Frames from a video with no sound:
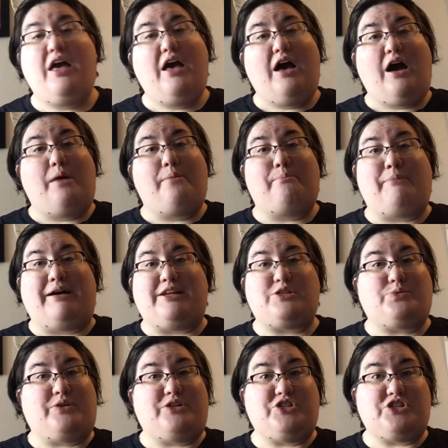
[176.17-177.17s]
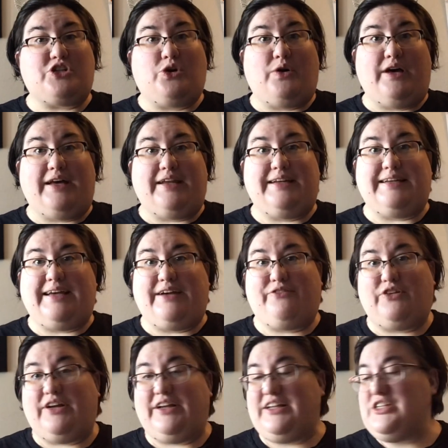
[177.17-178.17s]
might as well just go ahead and dive
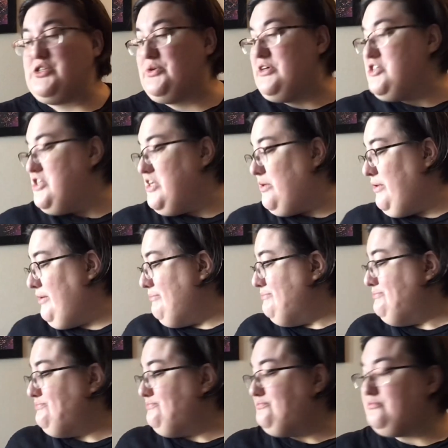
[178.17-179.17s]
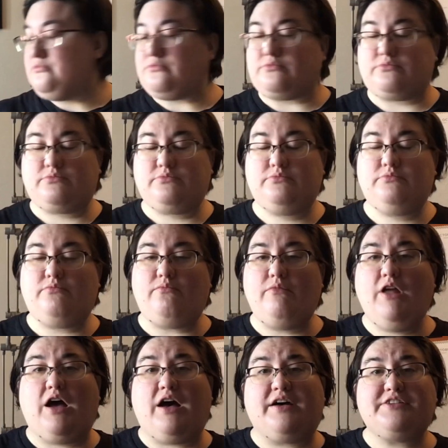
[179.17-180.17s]
right into it, shall we?
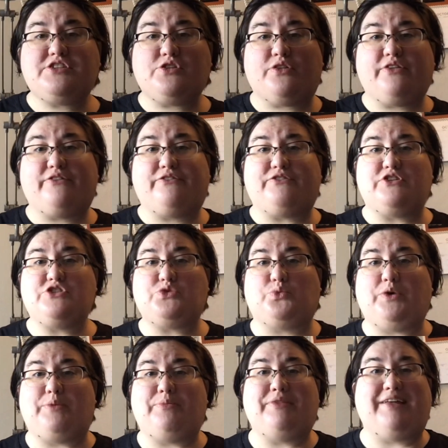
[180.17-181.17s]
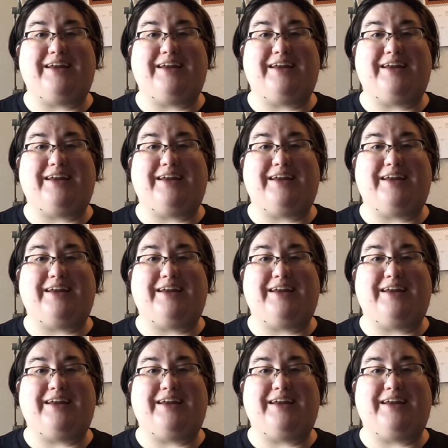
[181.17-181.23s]
So the first whip that I